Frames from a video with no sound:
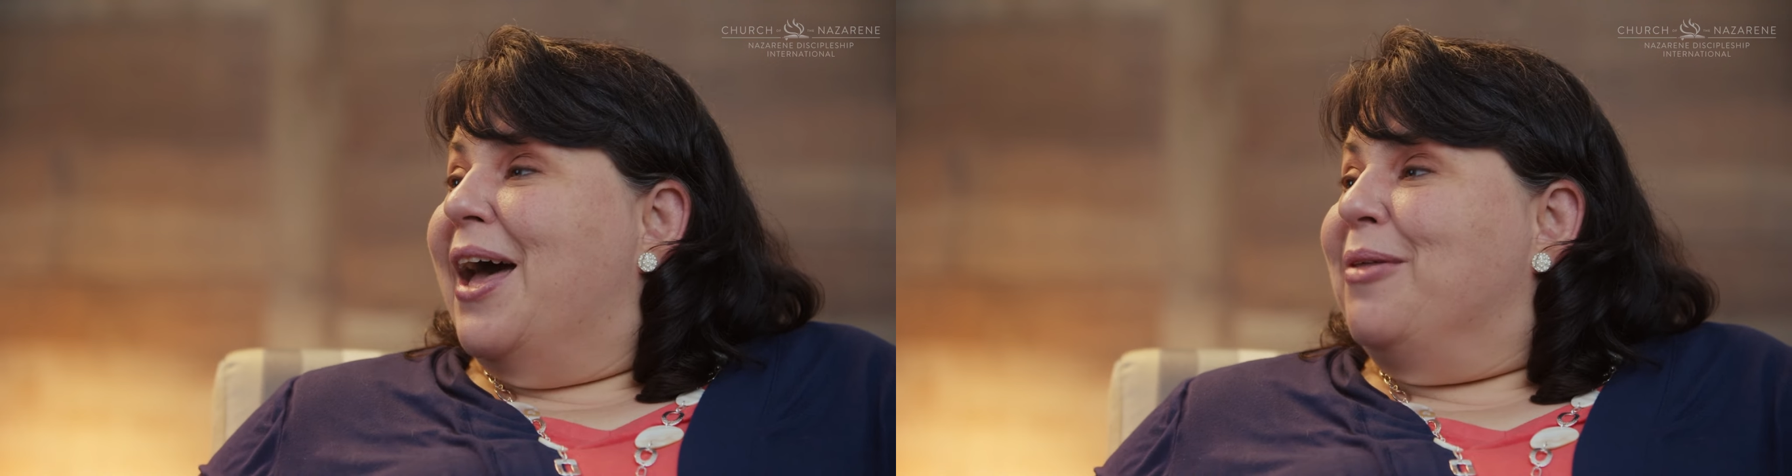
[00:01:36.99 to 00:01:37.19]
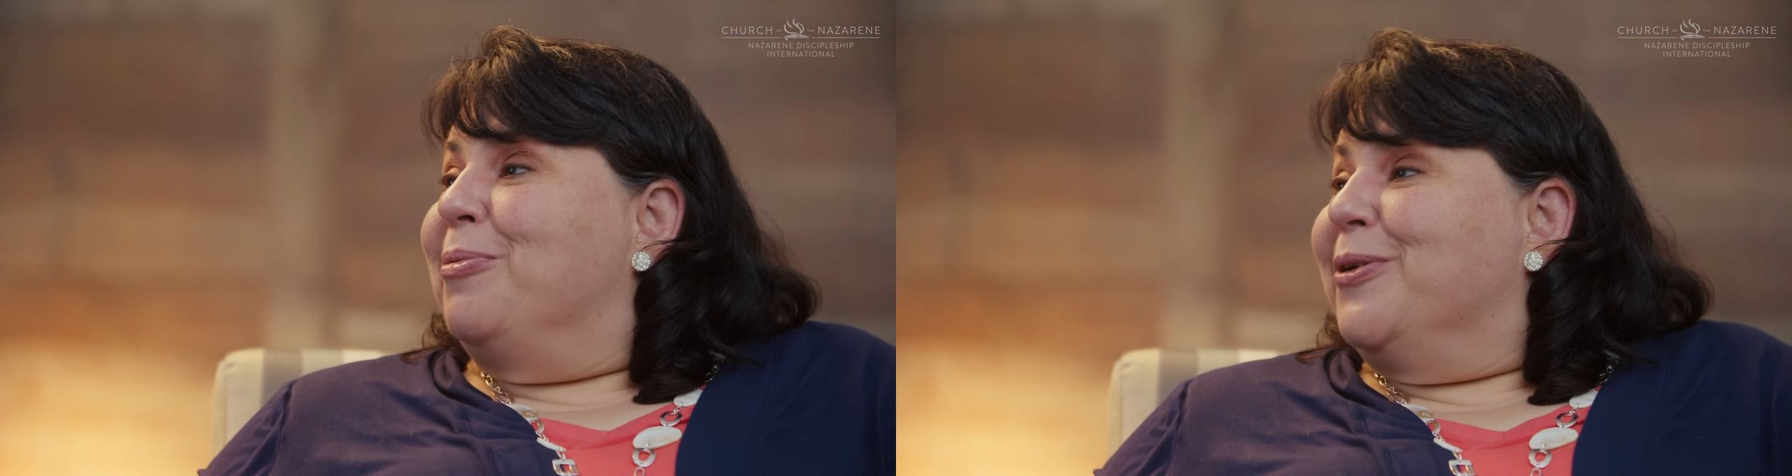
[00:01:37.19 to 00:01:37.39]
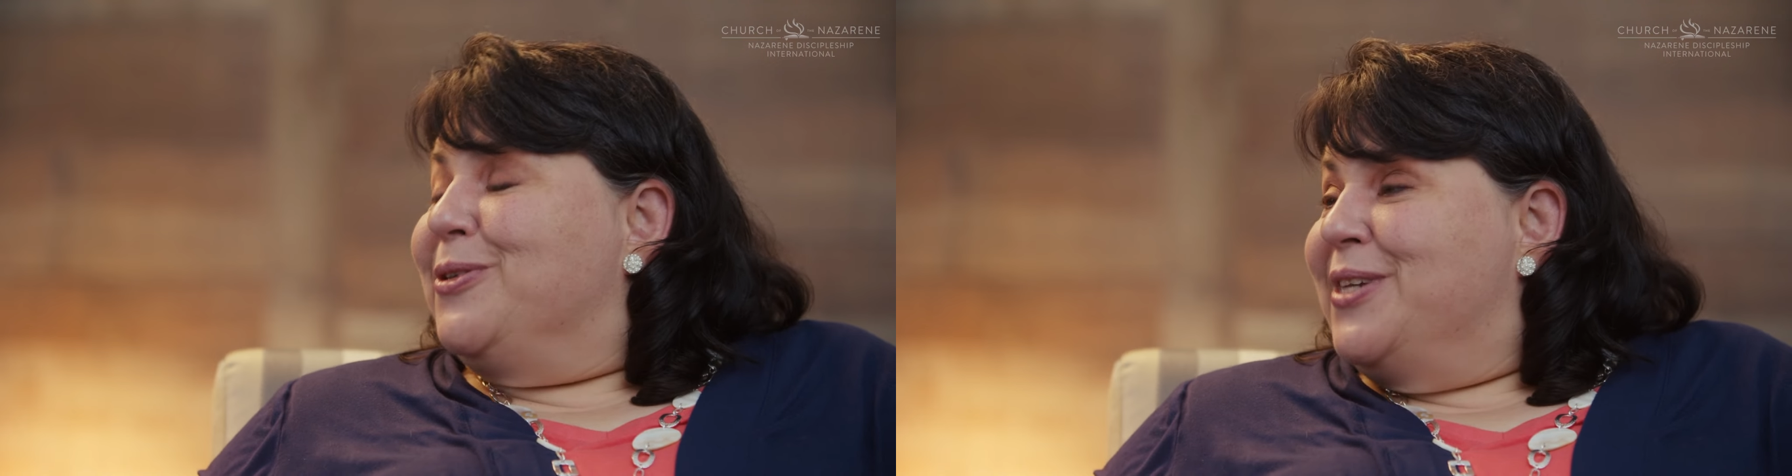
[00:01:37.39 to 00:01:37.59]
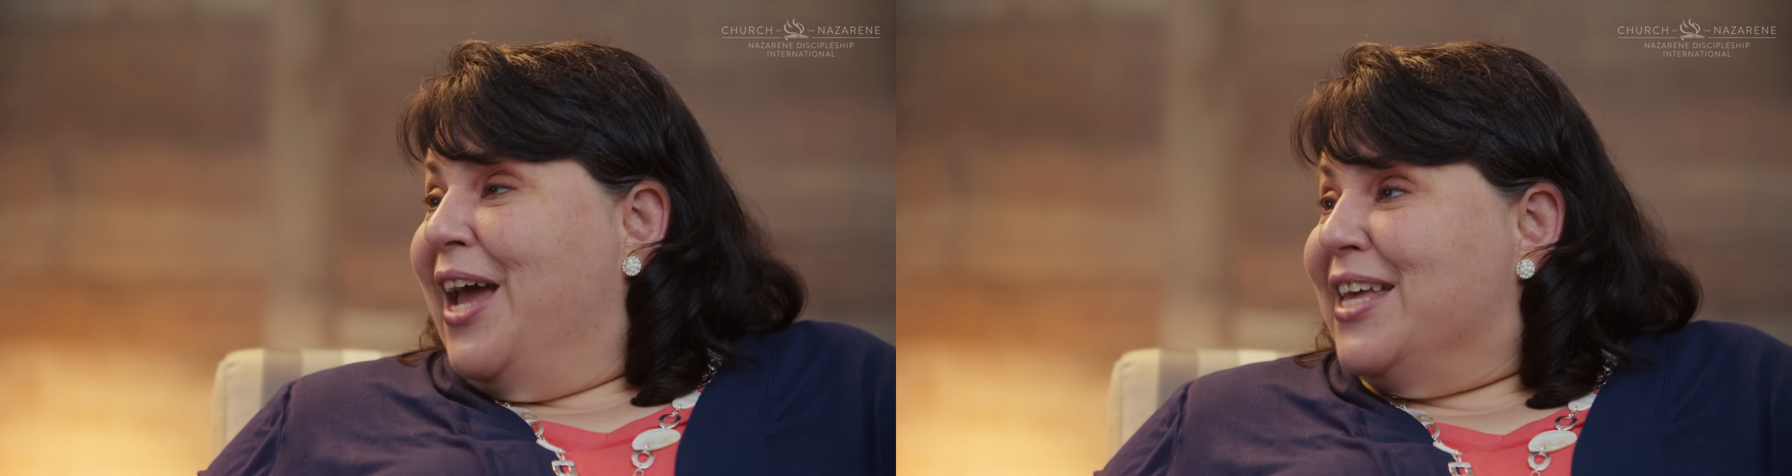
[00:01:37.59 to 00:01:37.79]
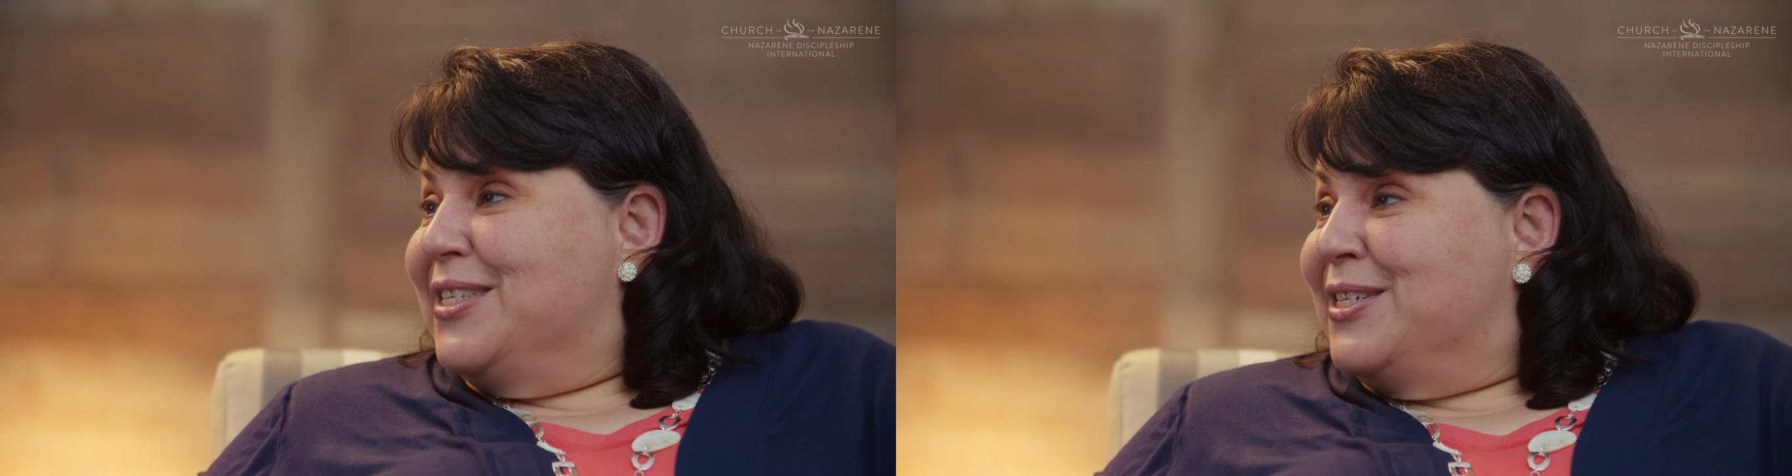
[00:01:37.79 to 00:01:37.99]
The person
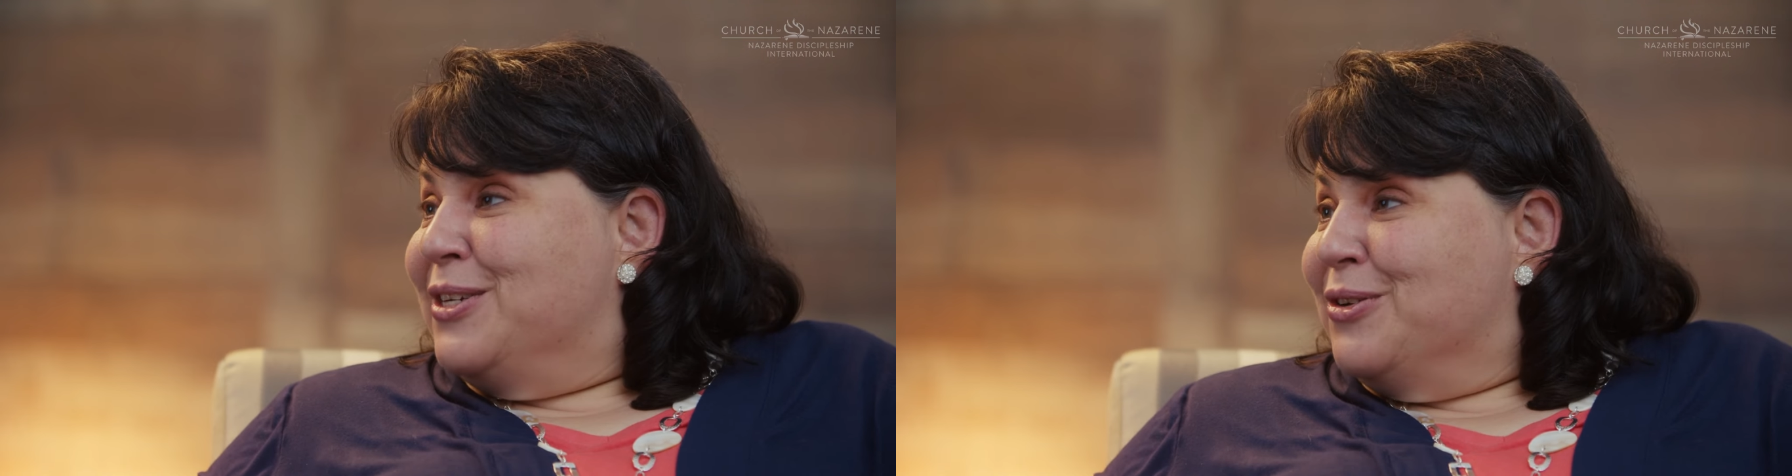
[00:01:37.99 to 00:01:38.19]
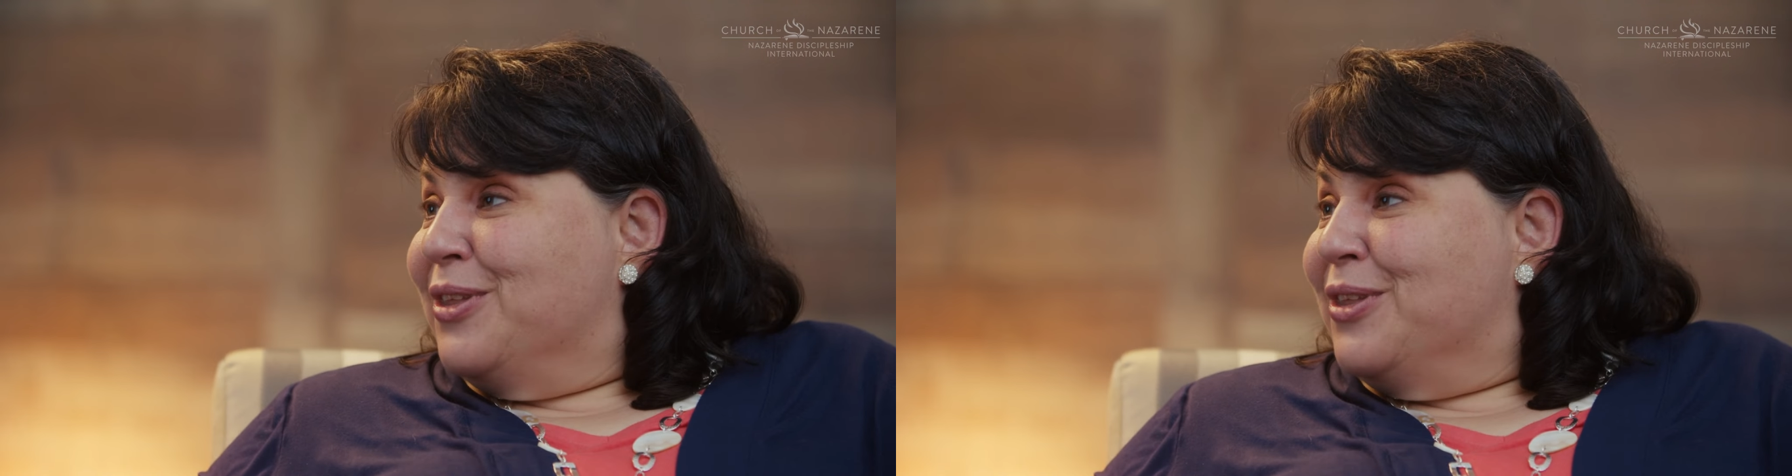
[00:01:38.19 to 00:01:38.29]
has to know